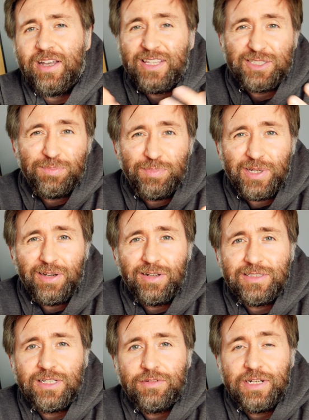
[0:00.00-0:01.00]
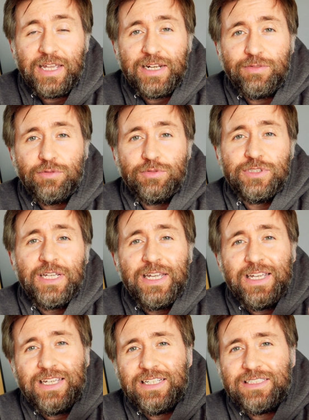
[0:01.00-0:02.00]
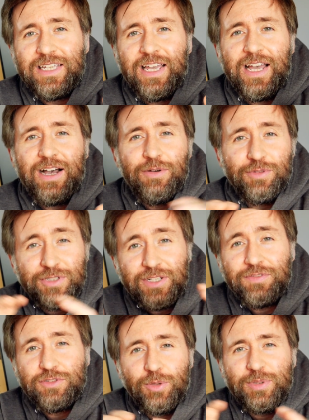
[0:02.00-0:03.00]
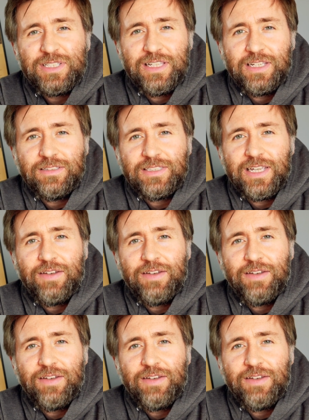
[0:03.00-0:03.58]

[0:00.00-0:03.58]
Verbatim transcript: And that's a big idea in A-levels is how the different topics link